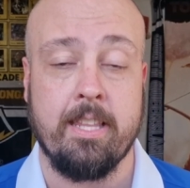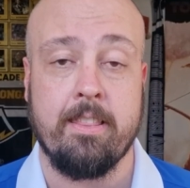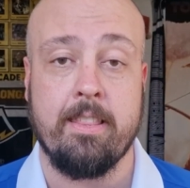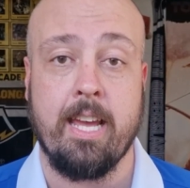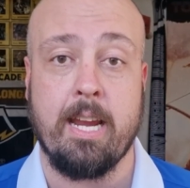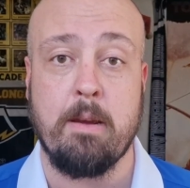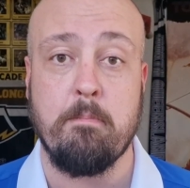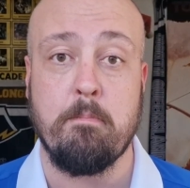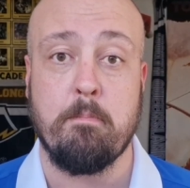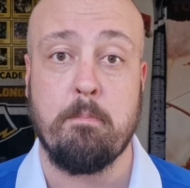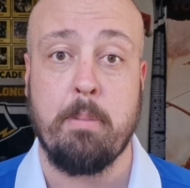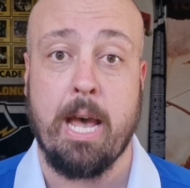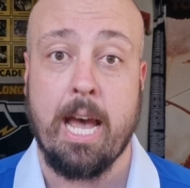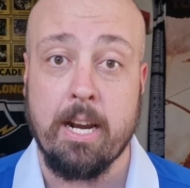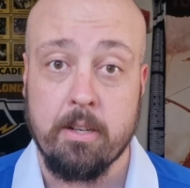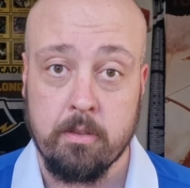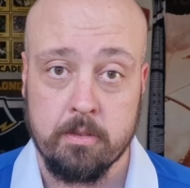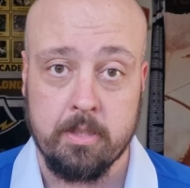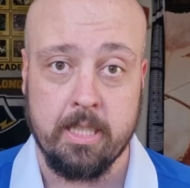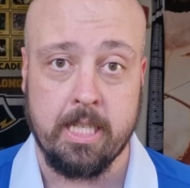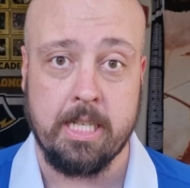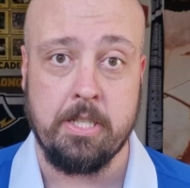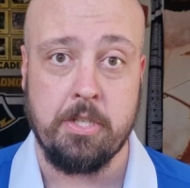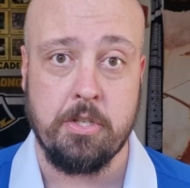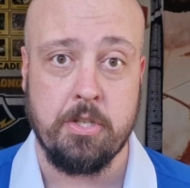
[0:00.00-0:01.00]
They
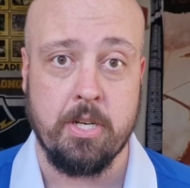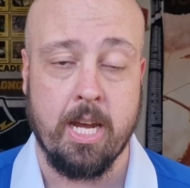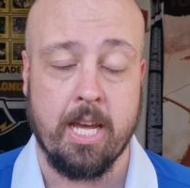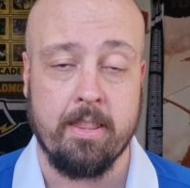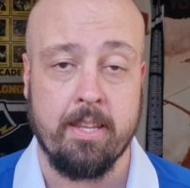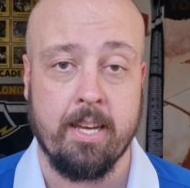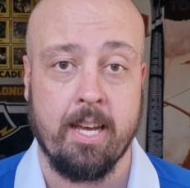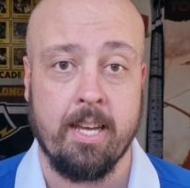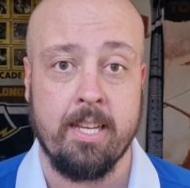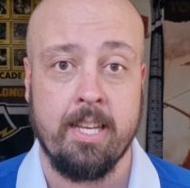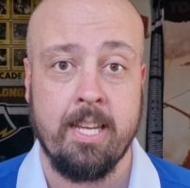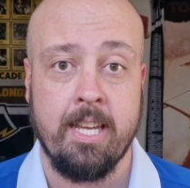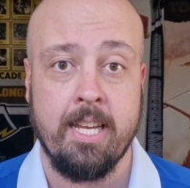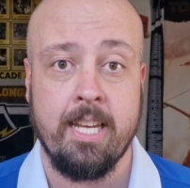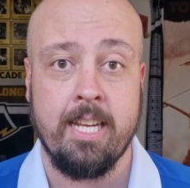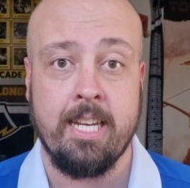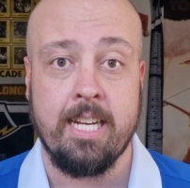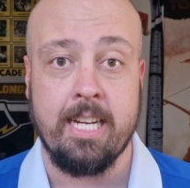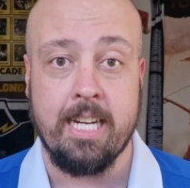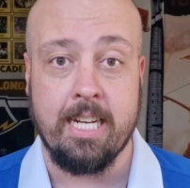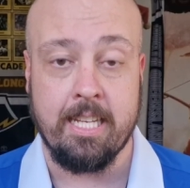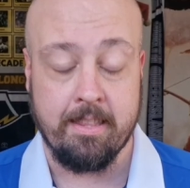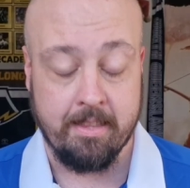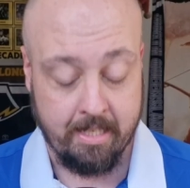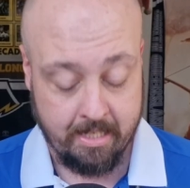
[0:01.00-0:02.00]
battled each other
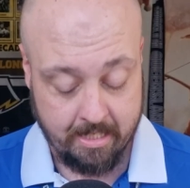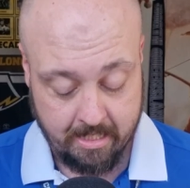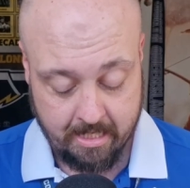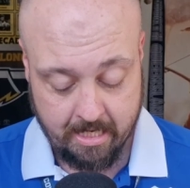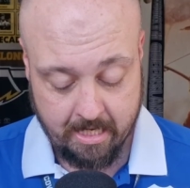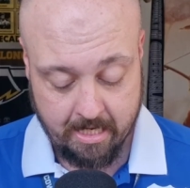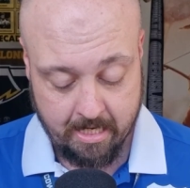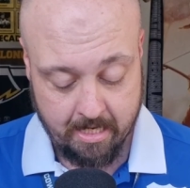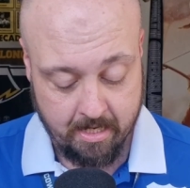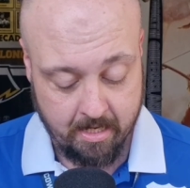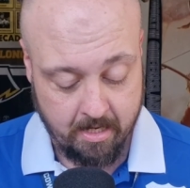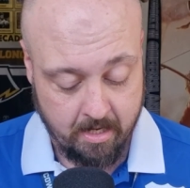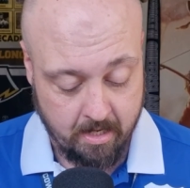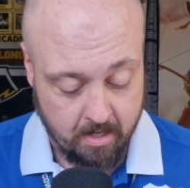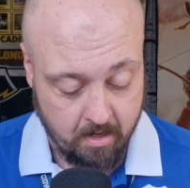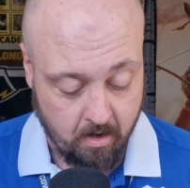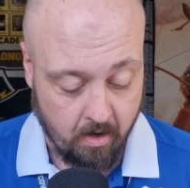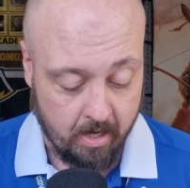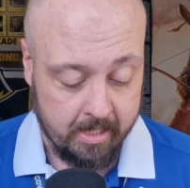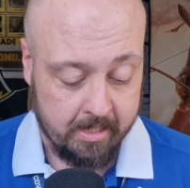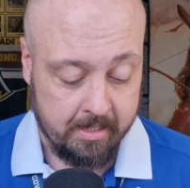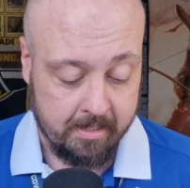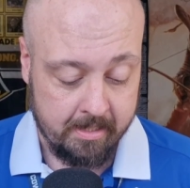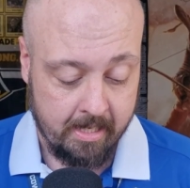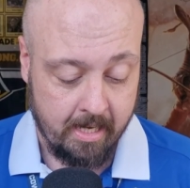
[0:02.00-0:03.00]
in the year
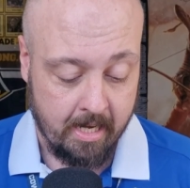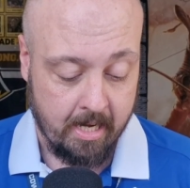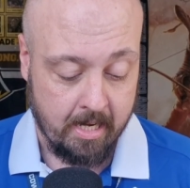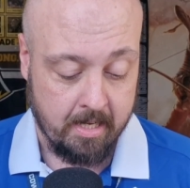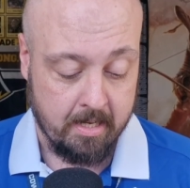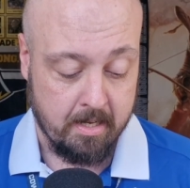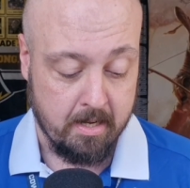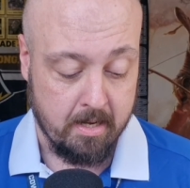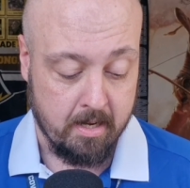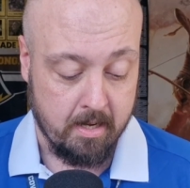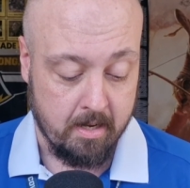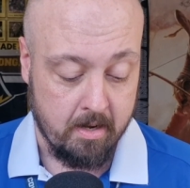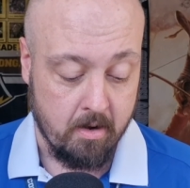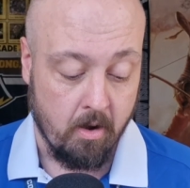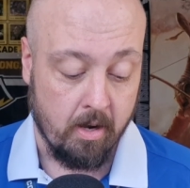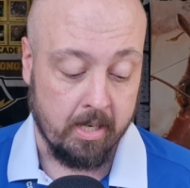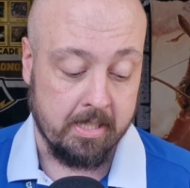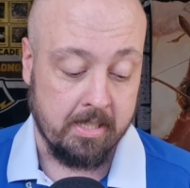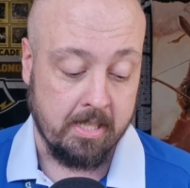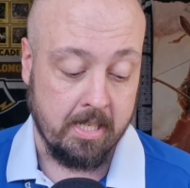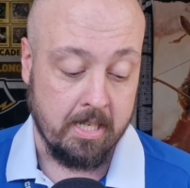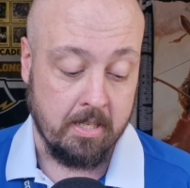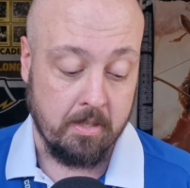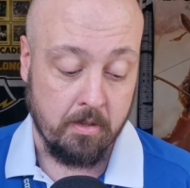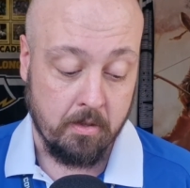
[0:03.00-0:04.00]

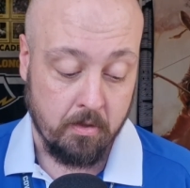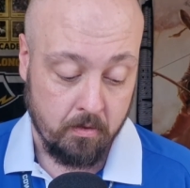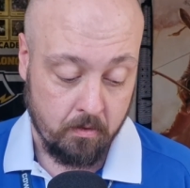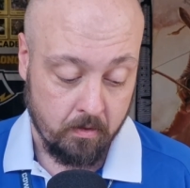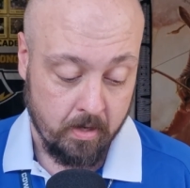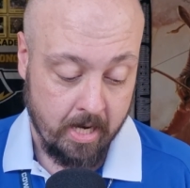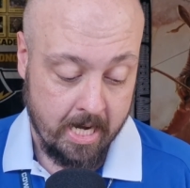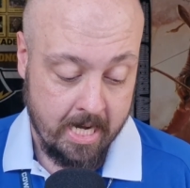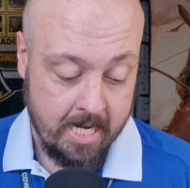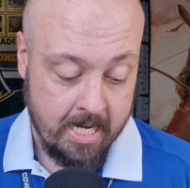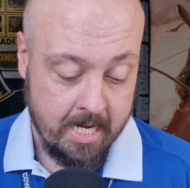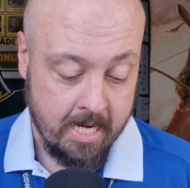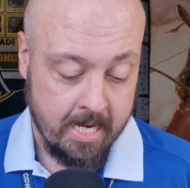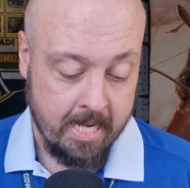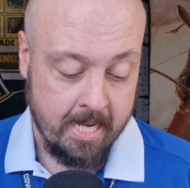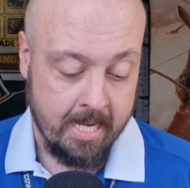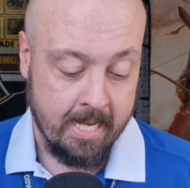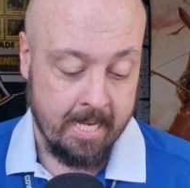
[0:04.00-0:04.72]
1993,